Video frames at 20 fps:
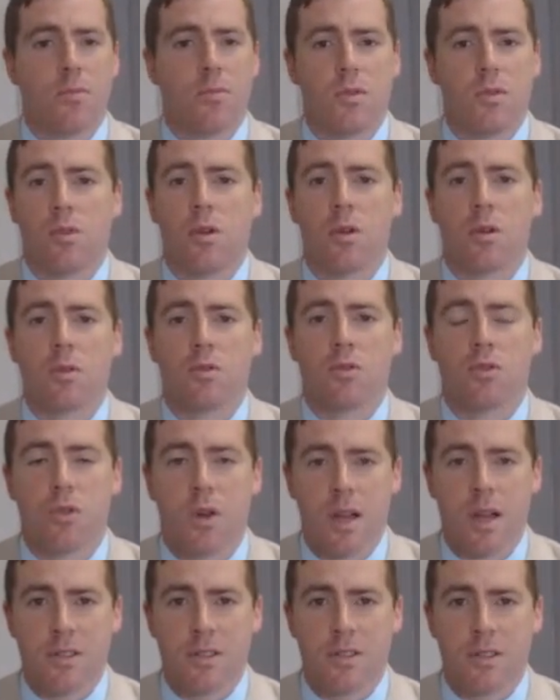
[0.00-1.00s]
your own
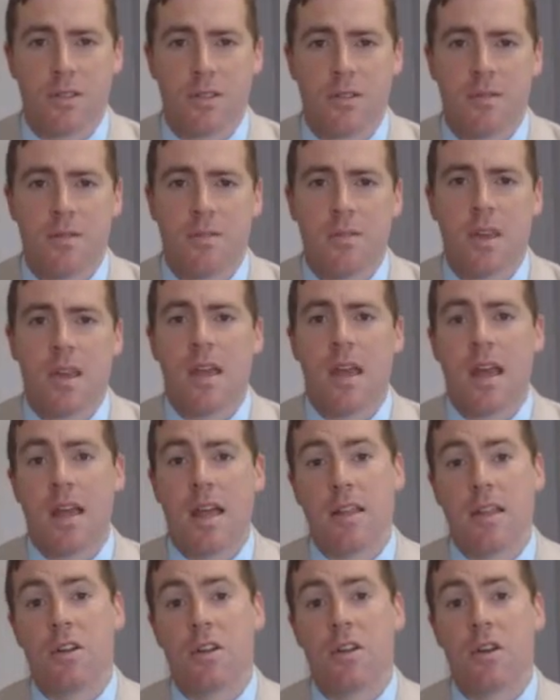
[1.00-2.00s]
trust
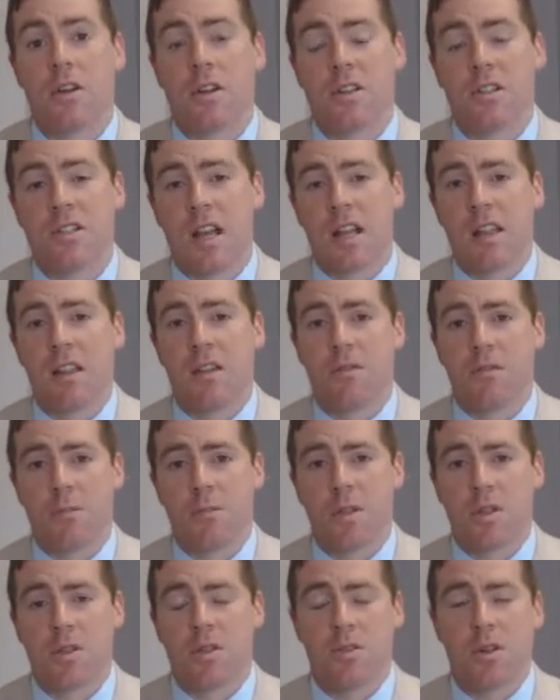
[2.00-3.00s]
and then you go to sell it
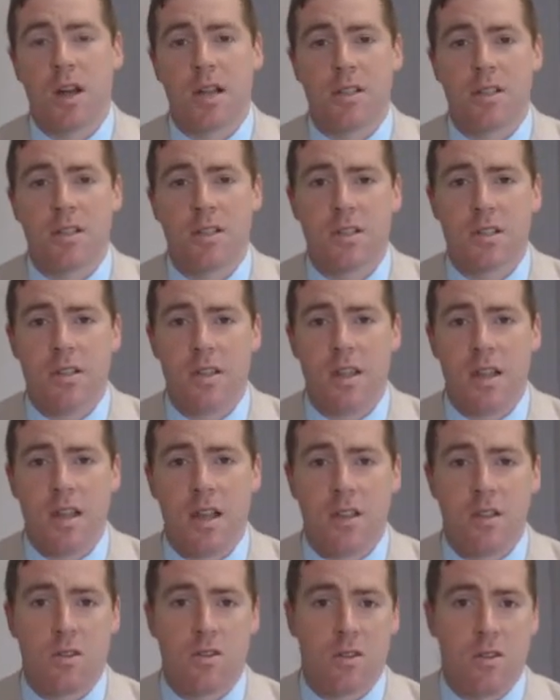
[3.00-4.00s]
from the trust
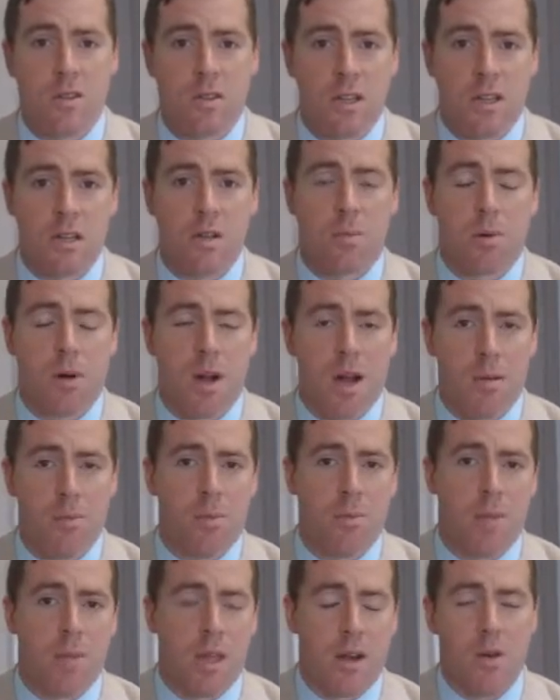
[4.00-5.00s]
and there's a legal
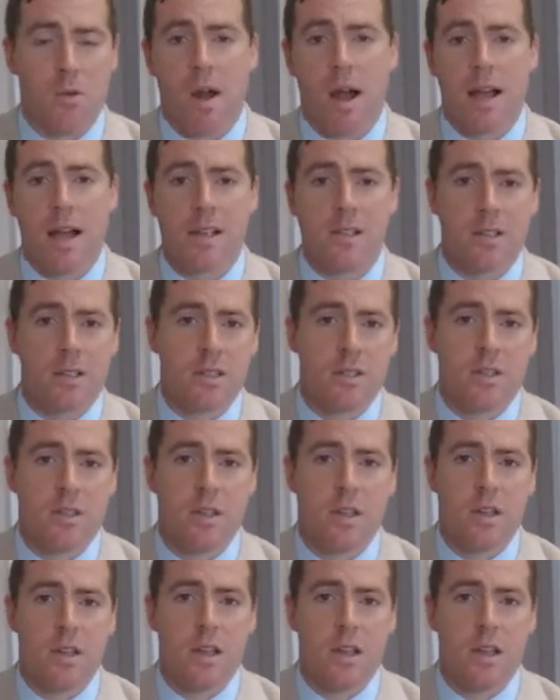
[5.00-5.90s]
problem that arises